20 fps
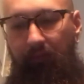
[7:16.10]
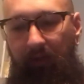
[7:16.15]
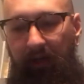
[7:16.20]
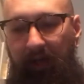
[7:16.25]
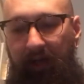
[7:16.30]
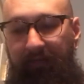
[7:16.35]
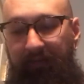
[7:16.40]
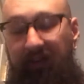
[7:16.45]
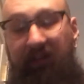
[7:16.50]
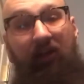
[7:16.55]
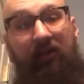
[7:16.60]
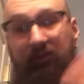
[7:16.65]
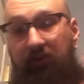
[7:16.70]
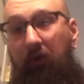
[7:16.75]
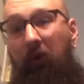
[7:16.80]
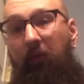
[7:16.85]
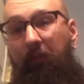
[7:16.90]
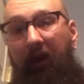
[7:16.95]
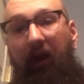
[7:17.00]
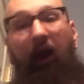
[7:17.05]
if it does
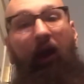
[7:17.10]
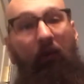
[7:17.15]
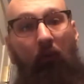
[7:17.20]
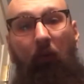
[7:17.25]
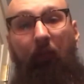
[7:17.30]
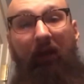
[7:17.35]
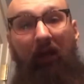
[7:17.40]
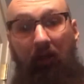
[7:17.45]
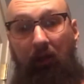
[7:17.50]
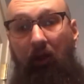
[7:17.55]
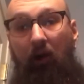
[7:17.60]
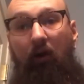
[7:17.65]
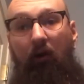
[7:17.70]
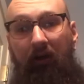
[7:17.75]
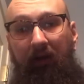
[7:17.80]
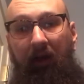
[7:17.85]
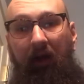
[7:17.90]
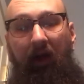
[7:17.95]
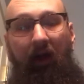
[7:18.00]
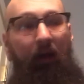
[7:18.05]
grow back, it will be a long
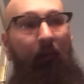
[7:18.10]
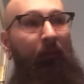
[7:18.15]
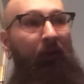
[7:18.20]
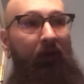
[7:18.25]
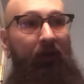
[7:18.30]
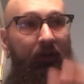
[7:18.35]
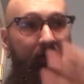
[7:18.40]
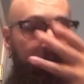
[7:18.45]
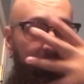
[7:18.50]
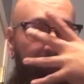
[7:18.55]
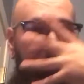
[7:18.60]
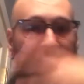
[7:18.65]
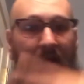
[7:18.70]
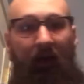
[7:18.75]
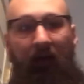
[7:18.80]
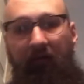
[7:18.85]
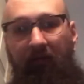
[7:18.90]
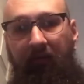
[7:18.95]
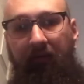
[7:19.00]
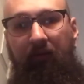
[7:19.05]
time and you're going to
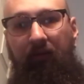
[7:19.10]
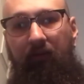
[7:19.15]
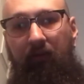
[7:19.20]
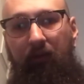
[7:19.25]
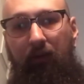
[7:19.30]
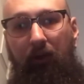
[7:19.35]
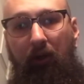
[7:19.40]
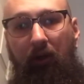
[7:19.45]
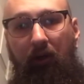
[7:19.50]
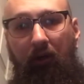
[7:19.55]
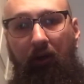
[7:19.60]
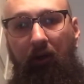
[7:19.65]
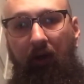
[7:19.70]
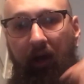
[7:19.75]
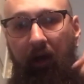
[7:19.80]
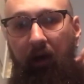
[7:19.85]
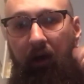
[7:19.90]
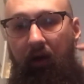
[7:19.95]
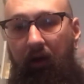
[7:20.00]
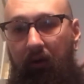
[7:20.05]
have longer
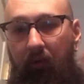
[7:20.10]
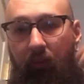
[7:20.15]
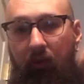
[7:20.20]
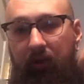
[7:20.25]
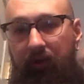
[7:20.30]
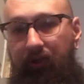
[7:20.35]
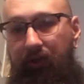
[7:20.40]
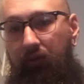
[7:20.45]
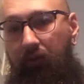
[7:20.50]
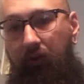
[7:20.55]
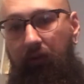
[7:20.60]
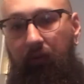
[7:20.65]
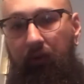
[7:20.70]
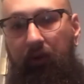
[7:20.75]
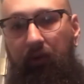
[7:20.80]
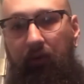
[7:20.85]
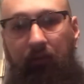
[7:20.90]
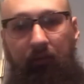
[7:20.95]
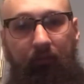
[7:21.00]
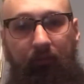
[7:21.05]
hair and one short
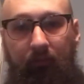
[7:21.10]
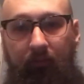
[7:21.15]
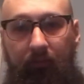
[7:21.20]
one.